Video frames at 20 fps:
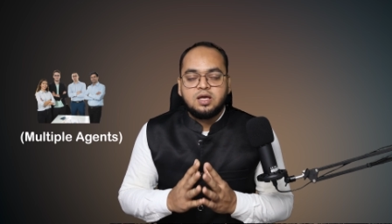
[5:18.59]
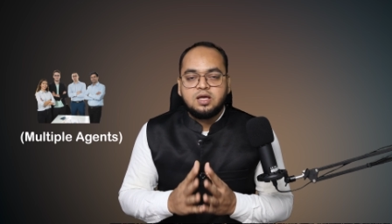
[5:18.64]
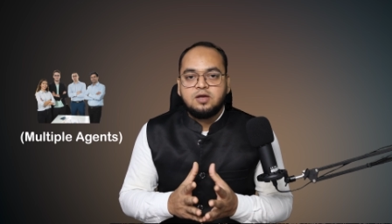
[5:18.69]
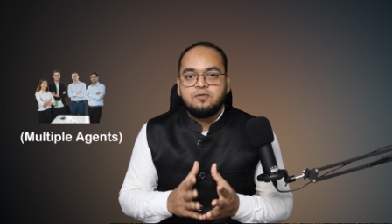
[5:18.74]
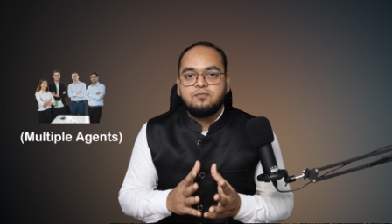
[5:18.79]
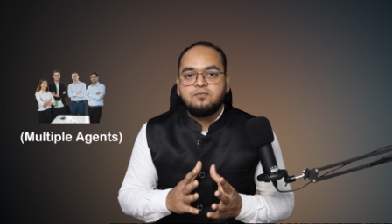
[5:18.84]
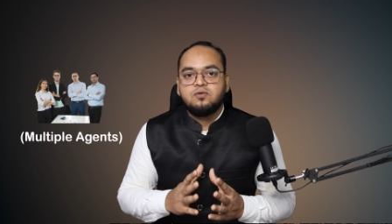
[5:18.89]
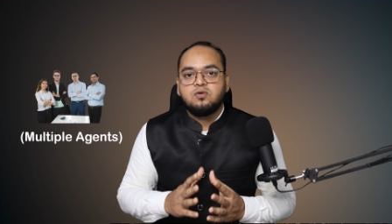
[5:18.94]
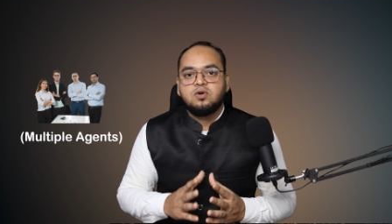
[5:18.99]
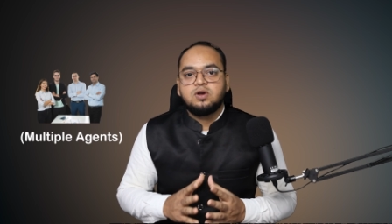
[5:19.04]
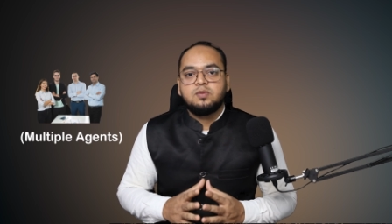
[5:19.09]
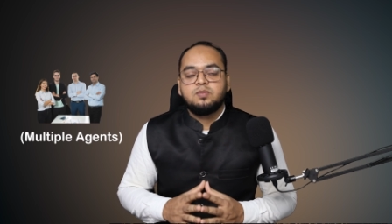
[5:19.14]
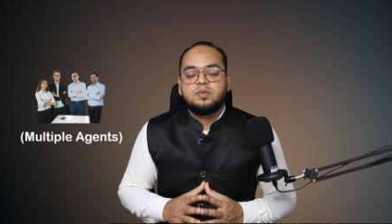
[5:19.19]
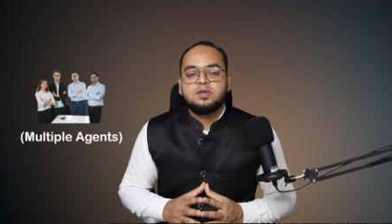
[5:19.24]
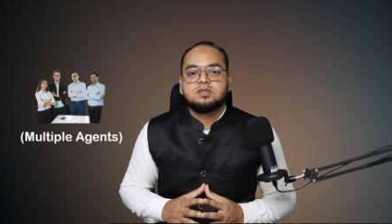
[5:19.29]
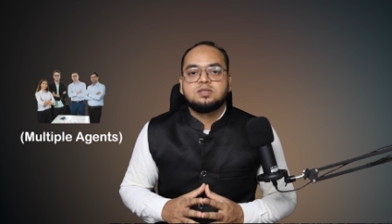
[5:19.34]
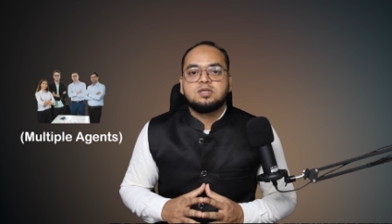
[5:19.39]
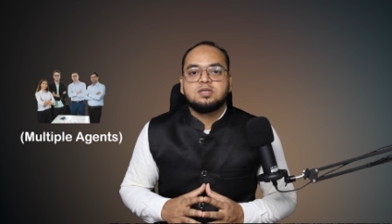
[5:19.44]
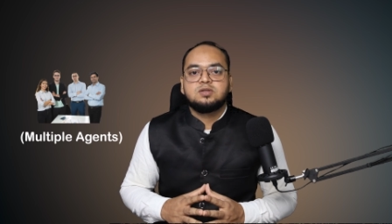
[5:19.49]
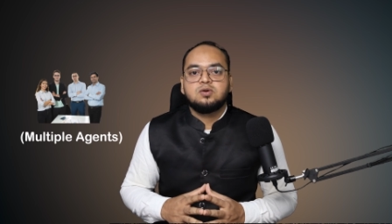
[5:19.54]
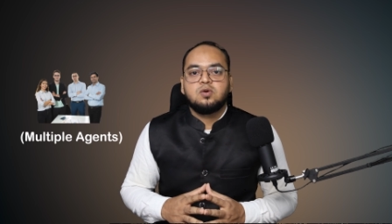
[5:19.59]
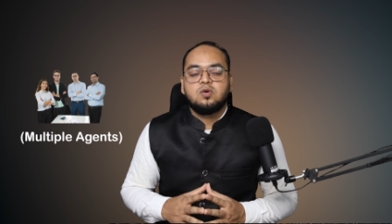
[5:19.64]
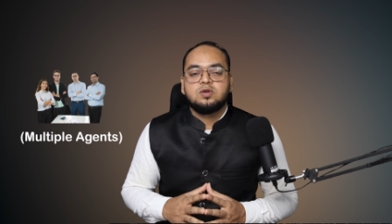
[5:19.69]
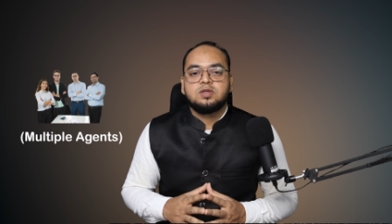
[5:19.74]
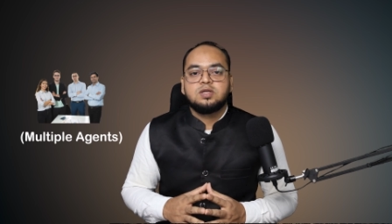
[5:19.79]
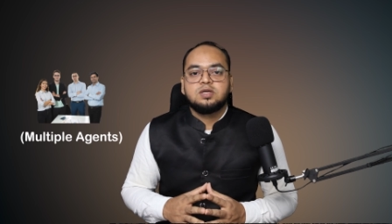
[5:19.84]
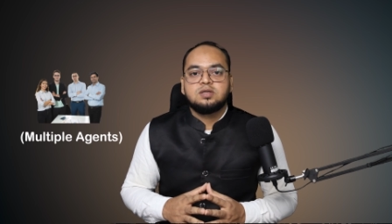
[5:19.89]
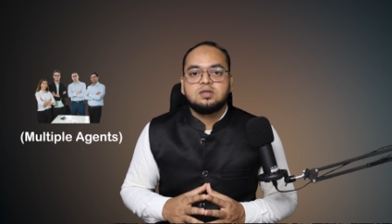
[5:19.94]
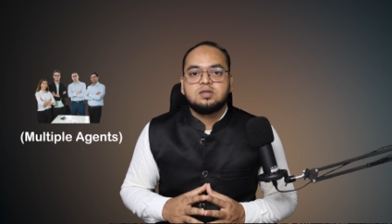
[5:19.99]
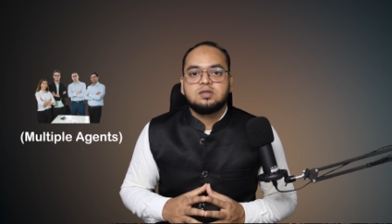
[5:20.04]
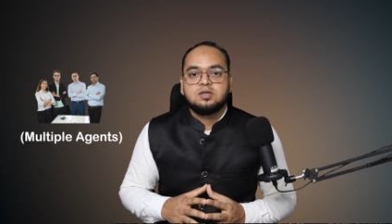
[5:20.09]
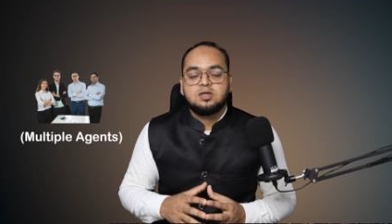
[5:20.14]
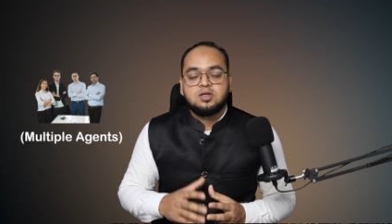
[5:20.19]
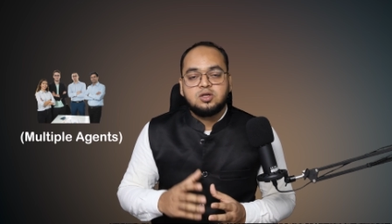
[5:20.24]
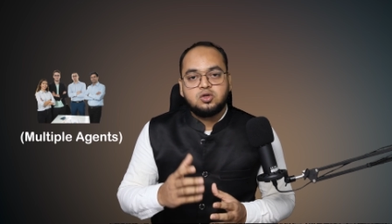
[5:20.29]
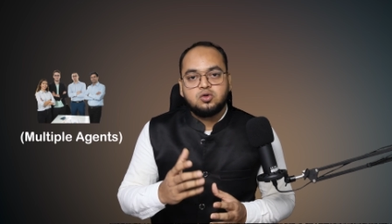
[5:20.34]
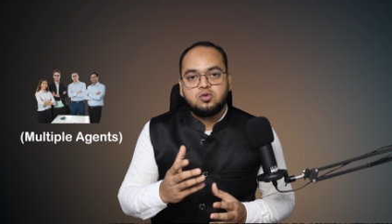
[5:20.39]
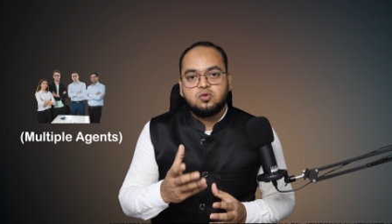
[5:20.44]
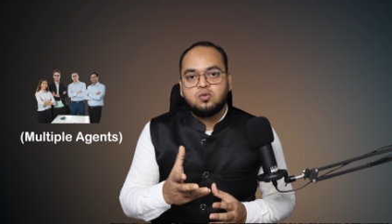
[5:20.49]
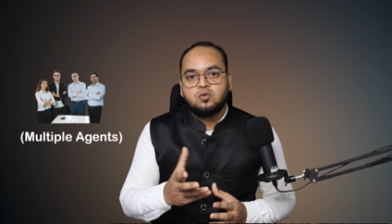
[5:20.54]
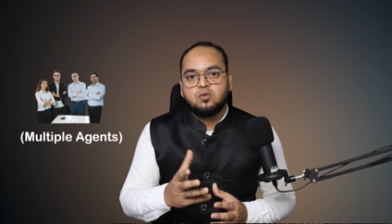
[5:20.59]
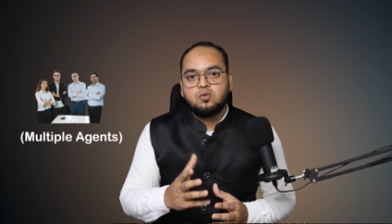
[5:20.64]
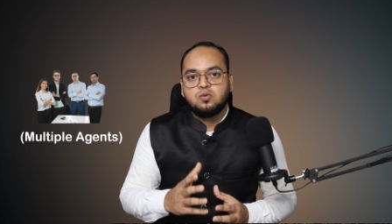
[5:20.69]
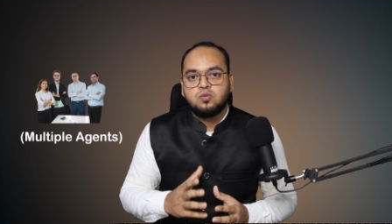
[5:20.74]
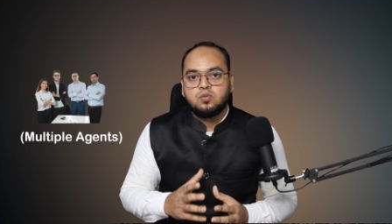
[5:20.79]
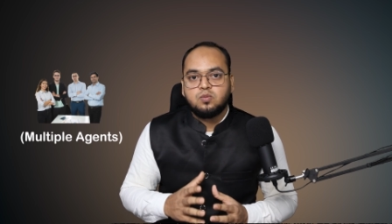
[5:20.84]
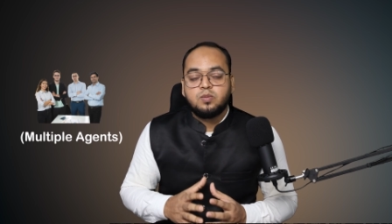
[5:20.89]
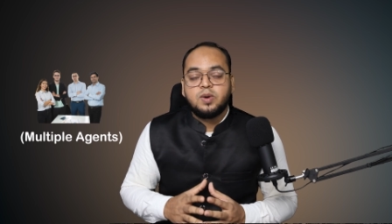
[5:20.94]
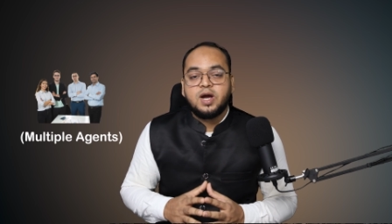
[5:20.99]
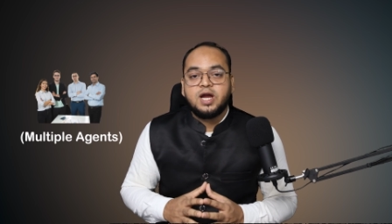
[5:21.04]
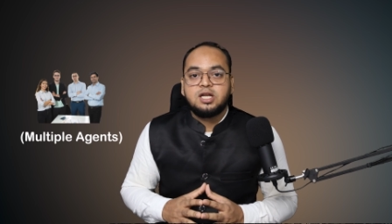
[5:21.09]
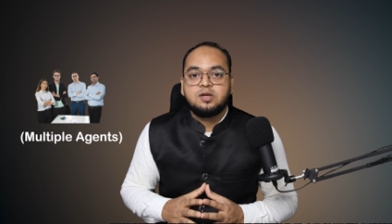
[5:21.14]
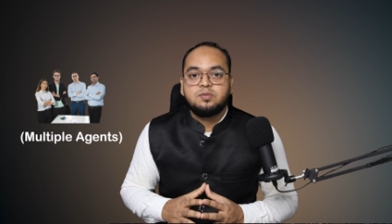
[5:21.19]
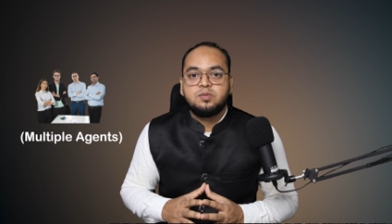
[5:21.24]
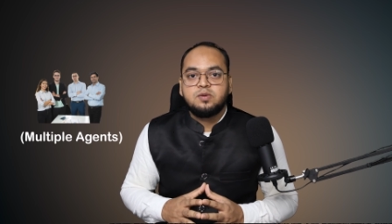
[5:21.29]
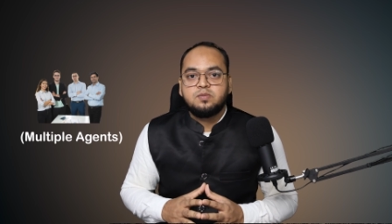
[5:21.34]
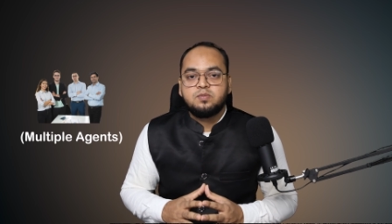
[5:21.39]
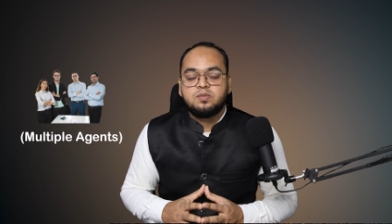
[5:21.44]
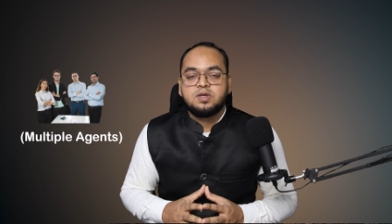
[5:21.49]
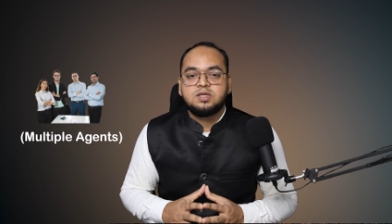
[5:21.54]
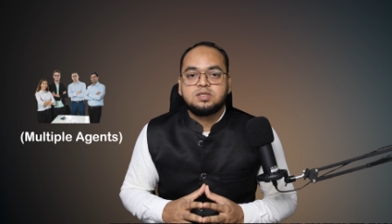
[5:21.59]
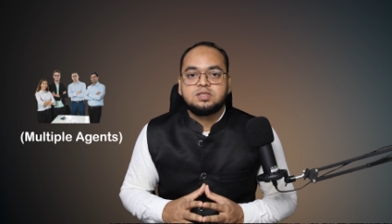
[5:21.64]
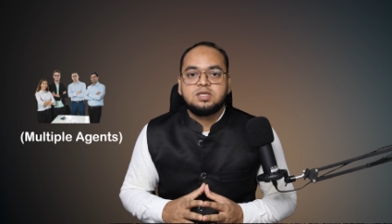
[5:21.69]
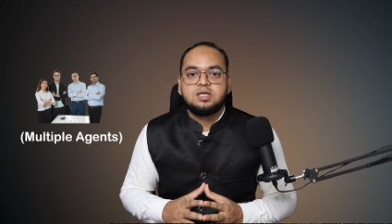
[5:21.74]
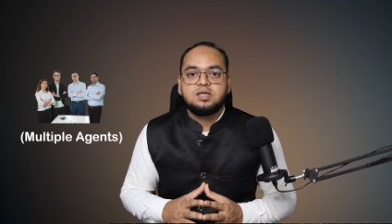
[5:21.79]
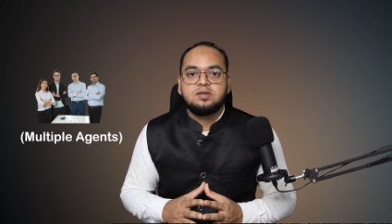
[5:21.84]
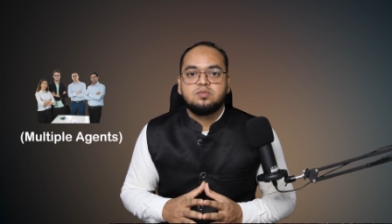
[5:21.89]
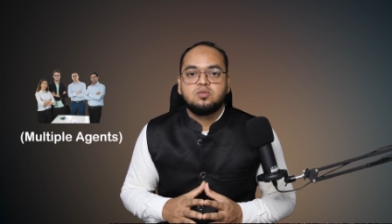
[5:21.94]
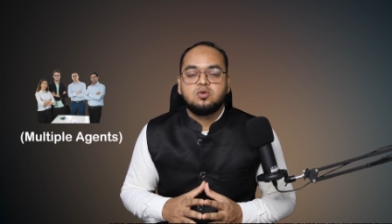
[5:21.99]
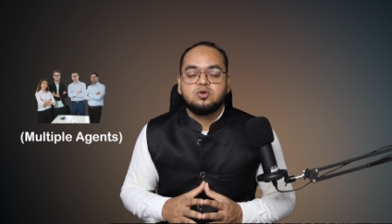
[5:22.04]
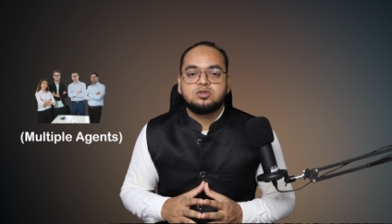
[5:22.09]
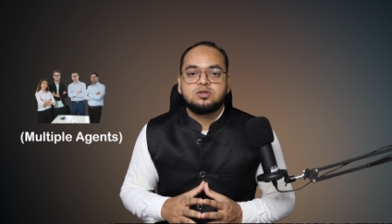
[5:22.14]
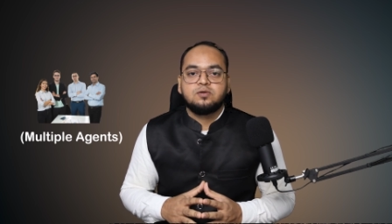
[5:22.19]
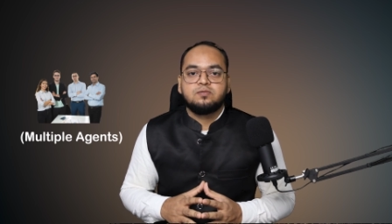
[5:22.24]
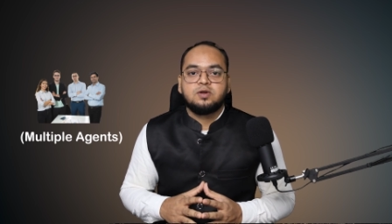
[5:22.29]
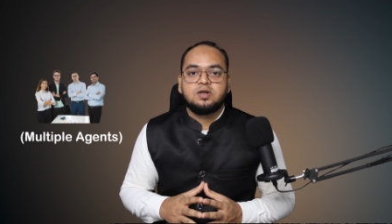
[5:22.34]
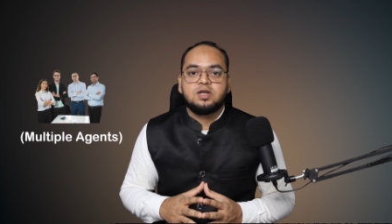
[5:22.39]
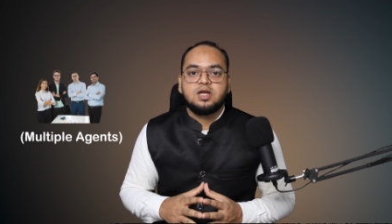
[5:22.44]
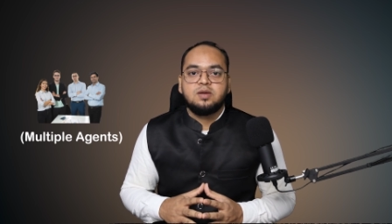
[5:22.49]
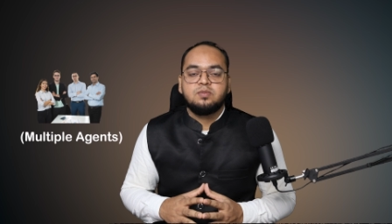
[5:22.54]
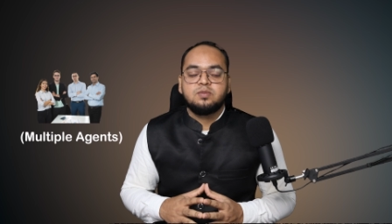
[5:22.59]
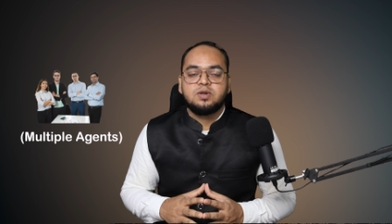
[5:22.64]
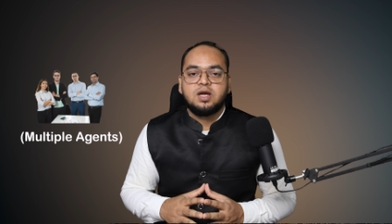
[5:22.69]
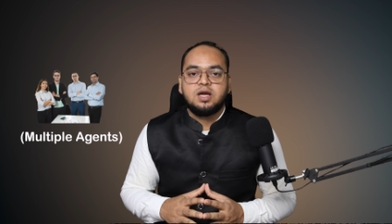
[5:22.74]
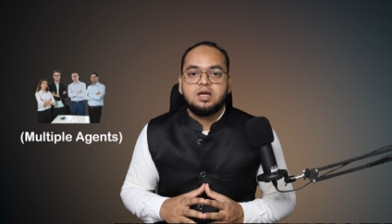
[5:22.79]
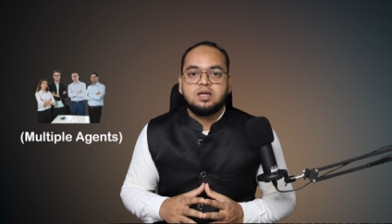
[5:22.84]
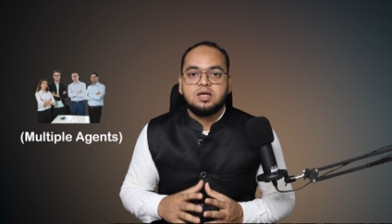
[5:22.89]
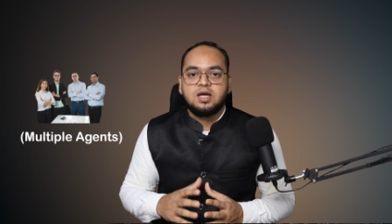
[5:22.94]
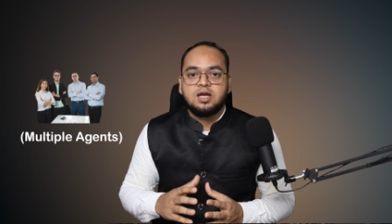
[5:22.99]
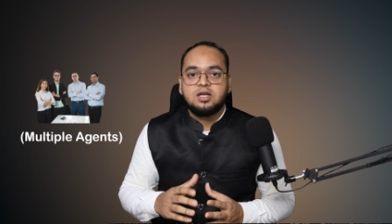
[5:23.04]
If you are a business owner, you might be busy most of the time, right?